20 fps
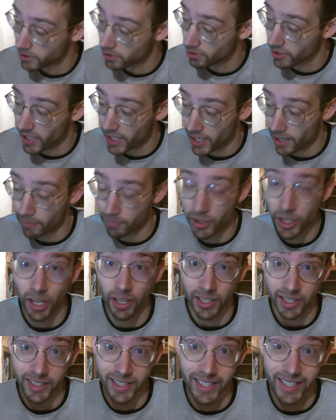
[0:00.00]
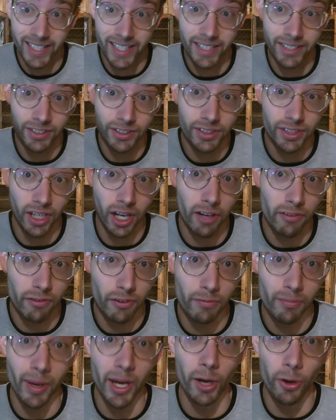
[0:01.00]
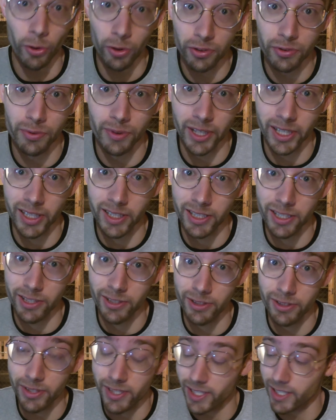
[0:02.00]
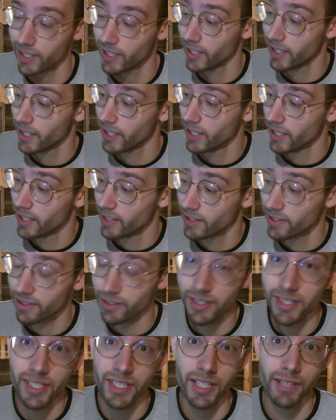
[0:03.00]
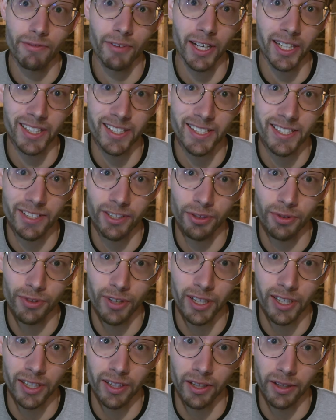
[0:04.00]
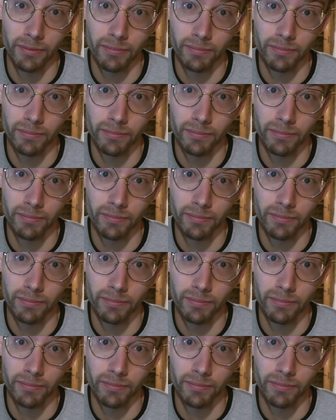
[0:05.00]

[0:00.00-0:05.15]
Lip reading: Today I'm cutting the heels off of my old running shoes to see if I can still run in